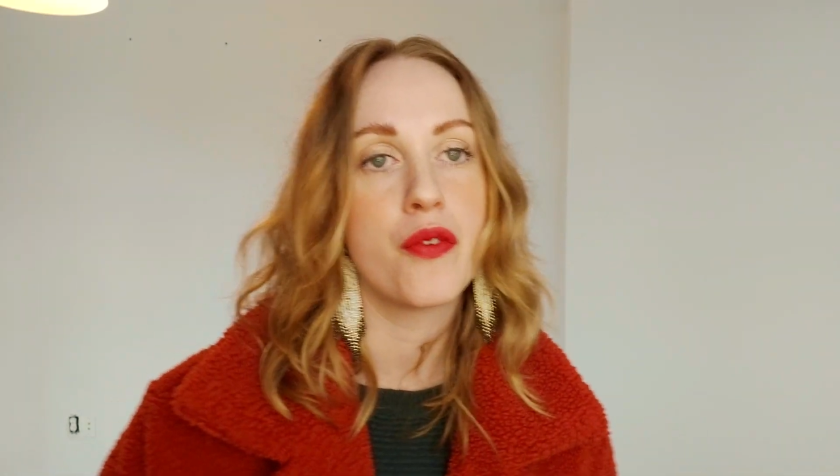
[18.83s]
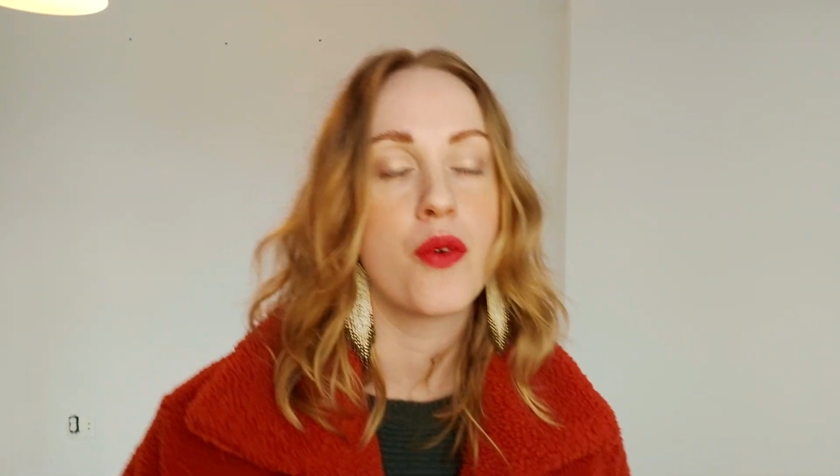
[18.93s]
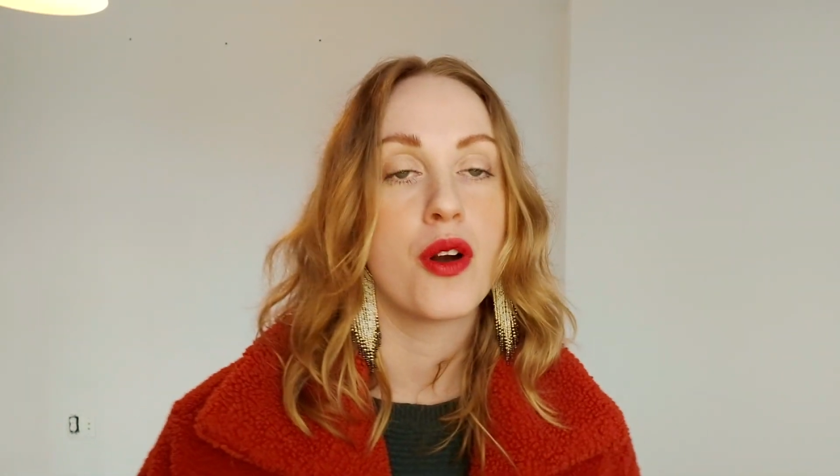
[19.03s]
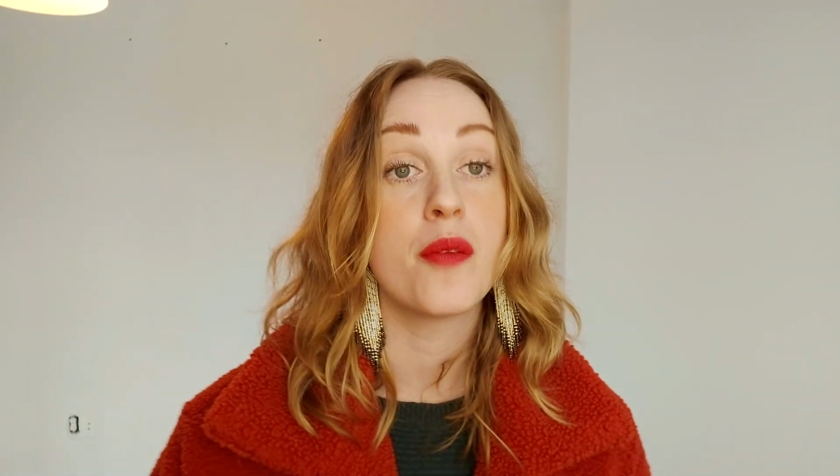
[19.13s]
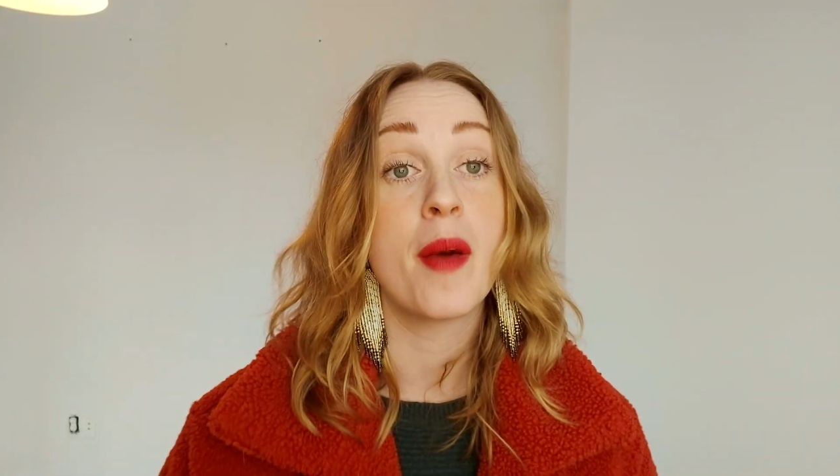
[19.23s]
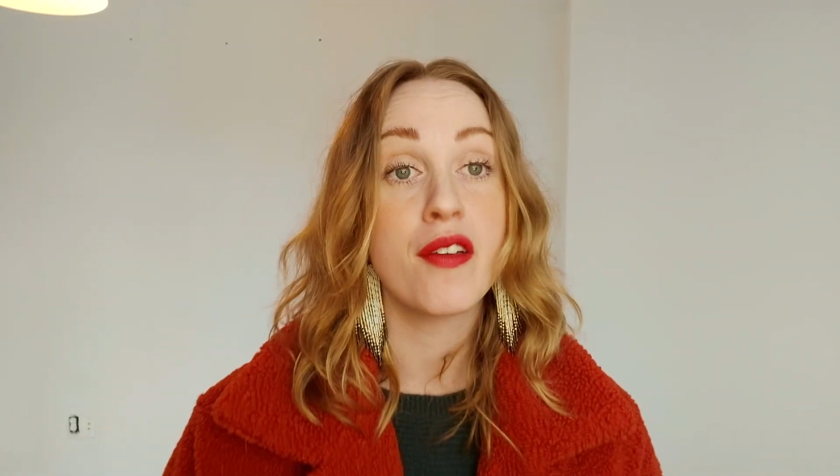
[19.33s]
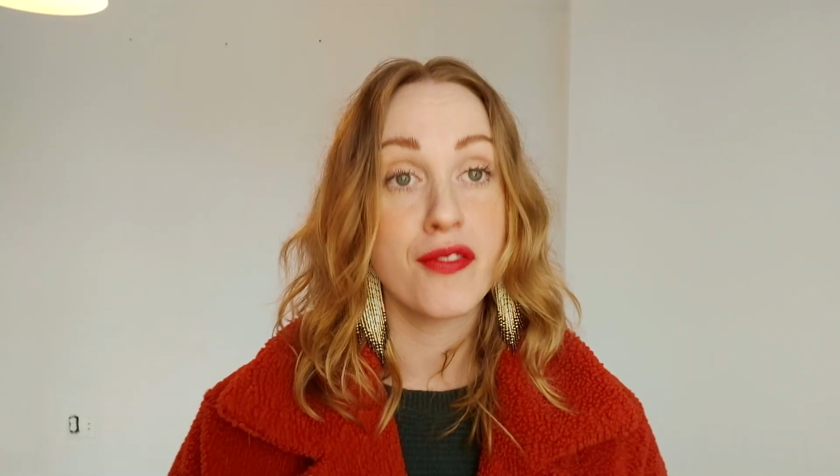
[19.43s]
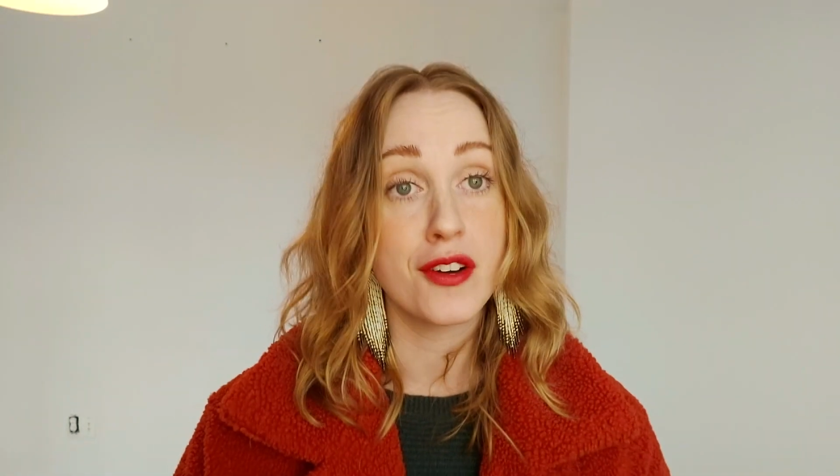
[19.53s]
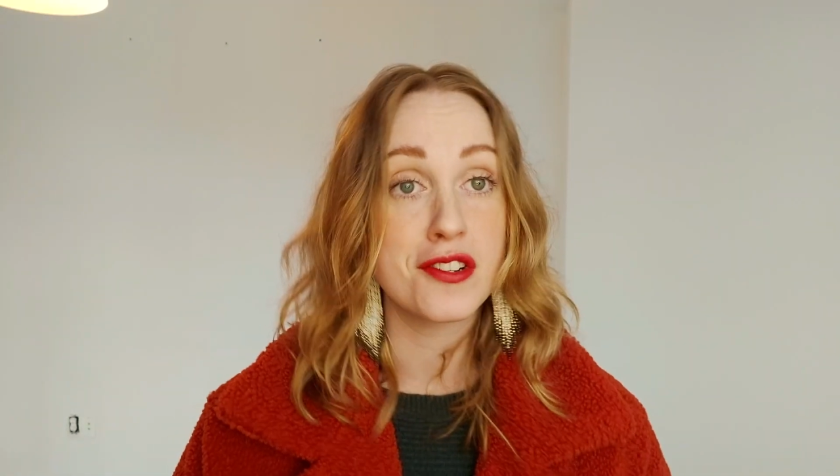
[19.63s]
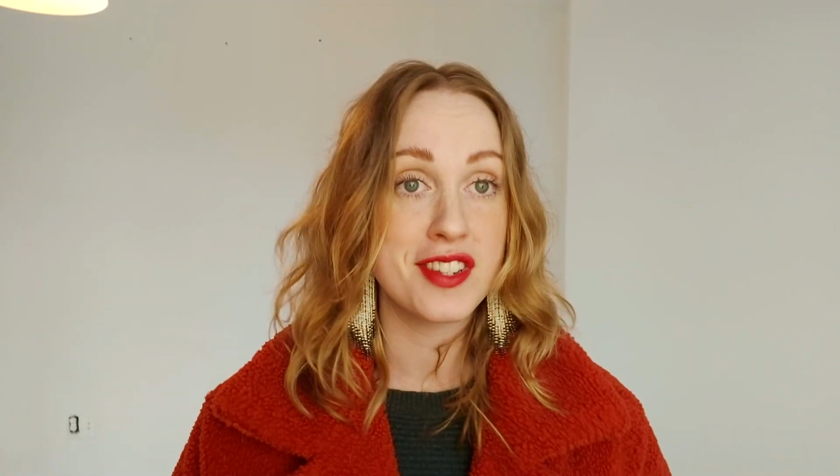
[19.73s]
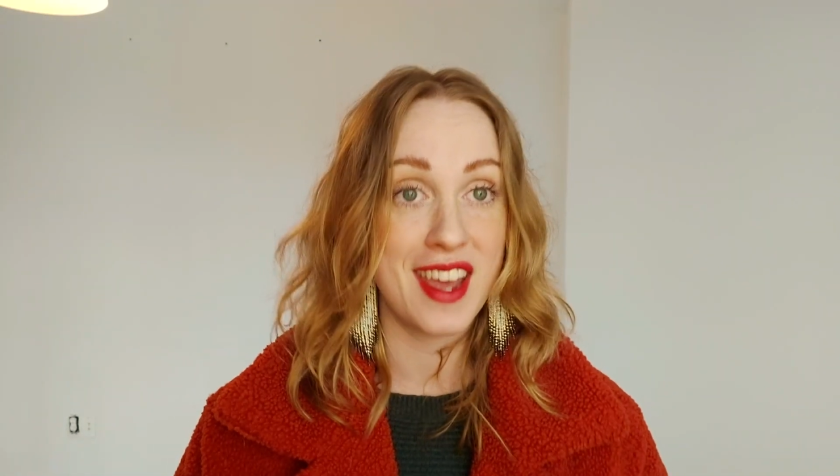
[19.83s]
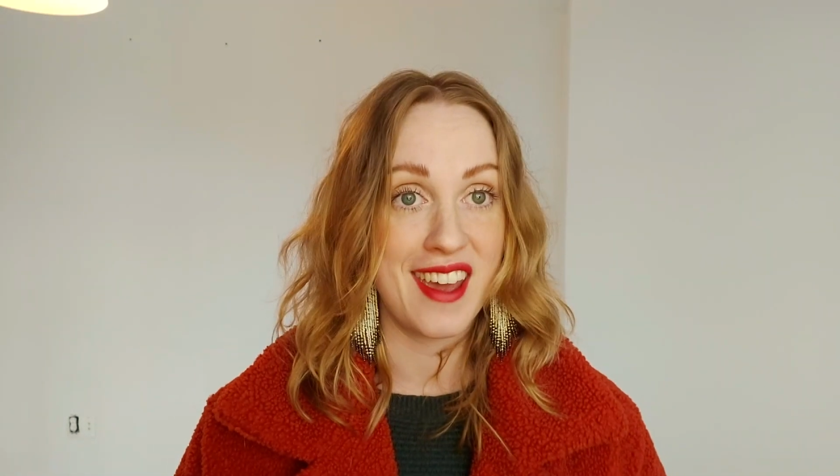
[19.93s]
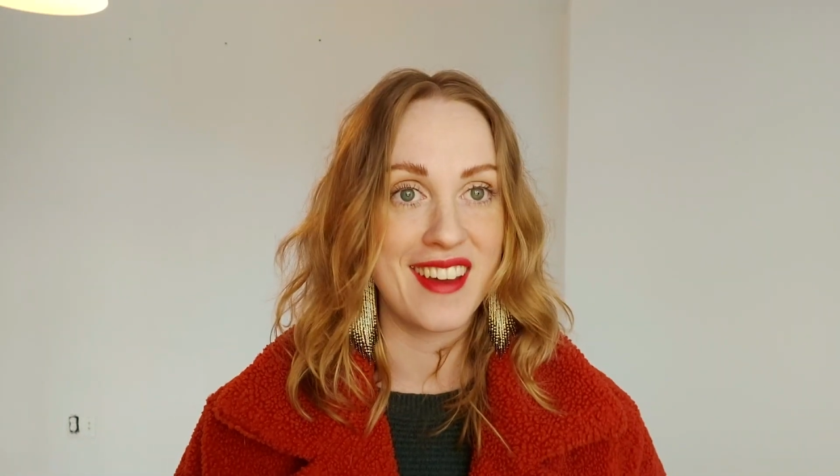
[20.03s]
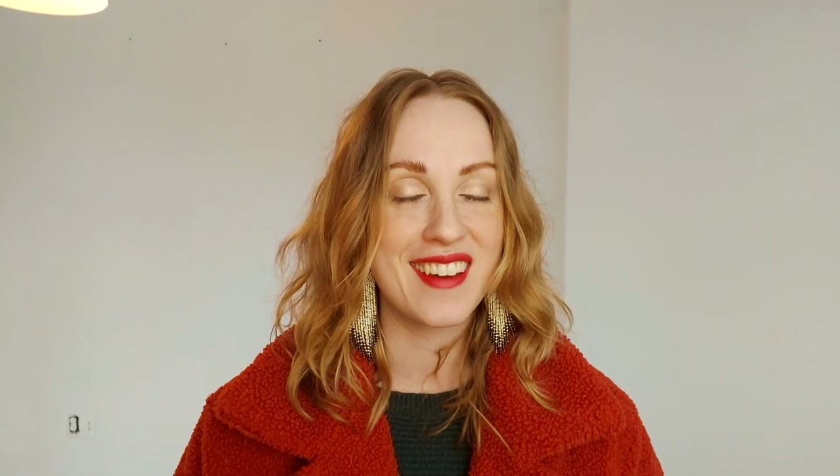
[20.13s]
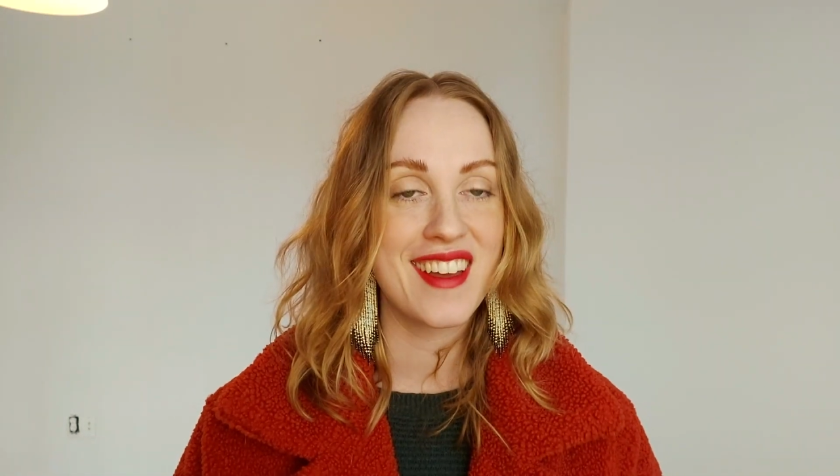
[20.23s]
for my first
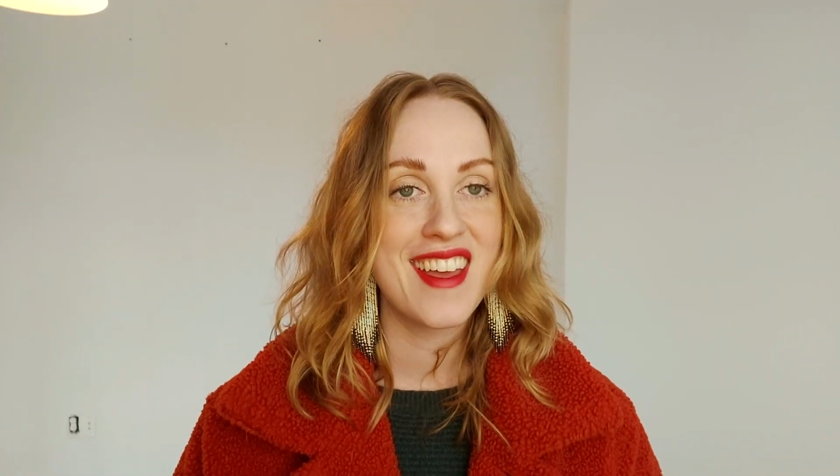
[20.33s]
egg.